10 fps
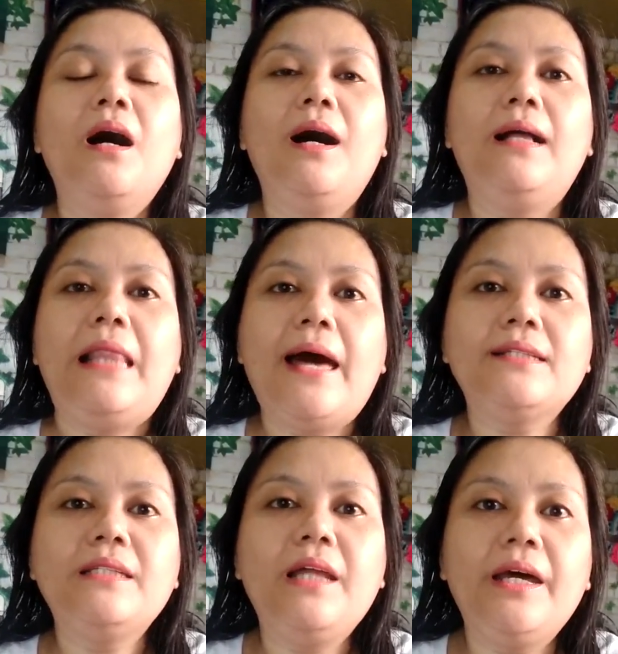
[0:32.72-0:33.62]

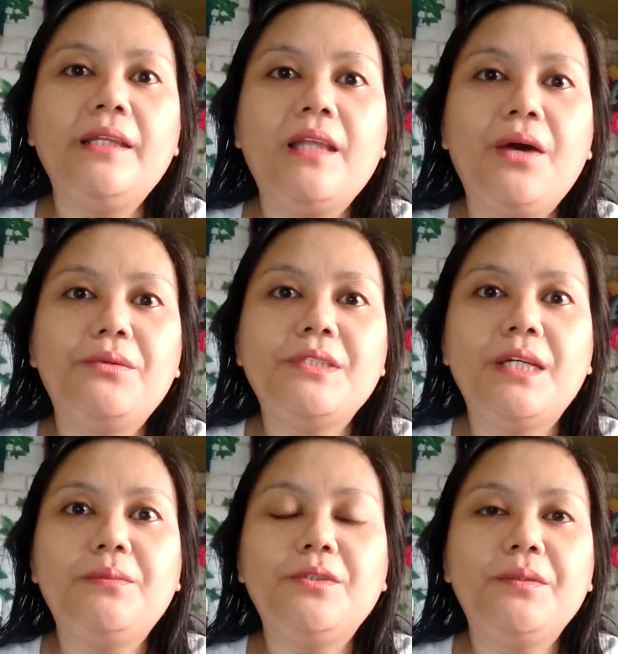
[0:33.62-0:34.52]
Last night, I was
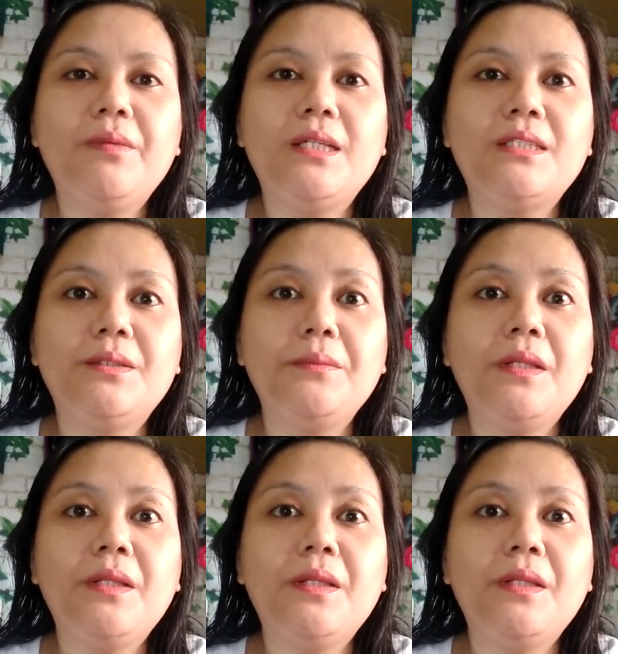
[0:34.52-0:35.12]
able to make some